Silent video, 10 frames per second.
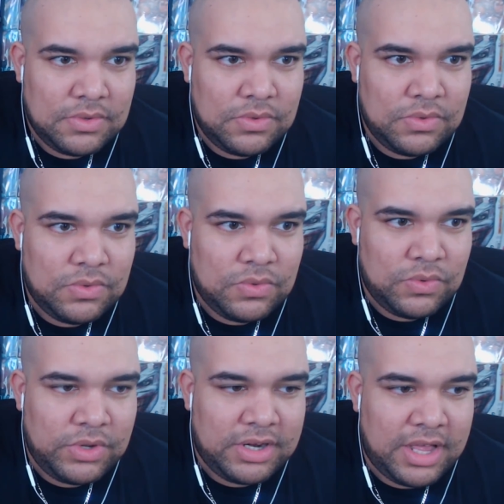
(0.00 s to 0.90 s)

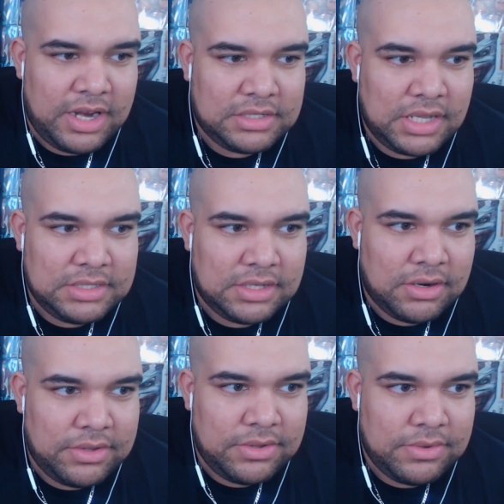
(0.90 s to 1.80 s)
your daddy changed it
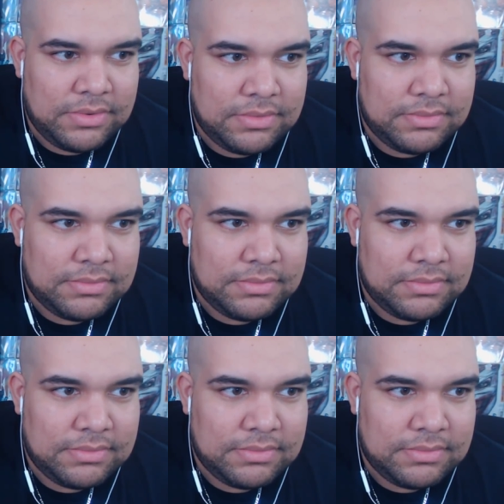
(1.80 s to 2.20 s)
on you.